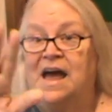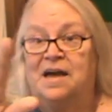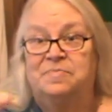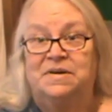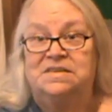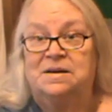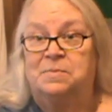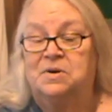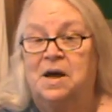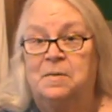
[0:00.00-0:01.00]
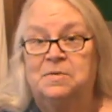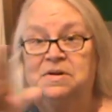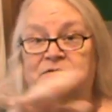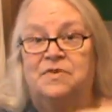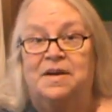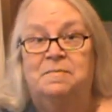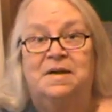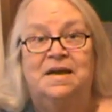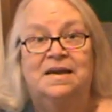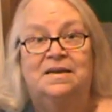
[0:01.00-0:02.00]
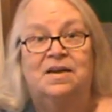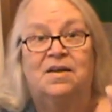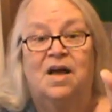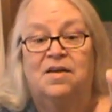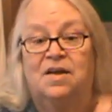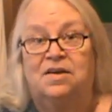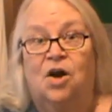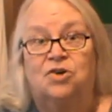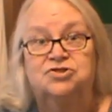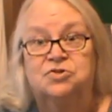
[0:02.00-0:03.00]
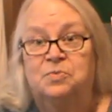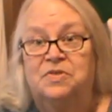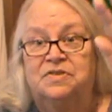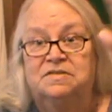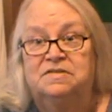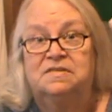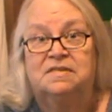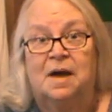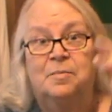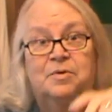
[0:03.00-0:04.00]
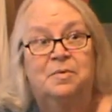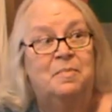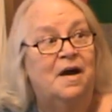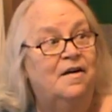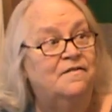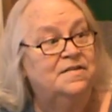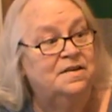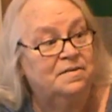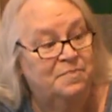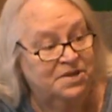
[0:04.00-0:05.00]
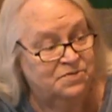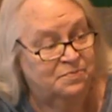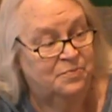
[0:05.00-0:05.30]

a big double cupboard in front of me and, and an altar with a cupboard above and big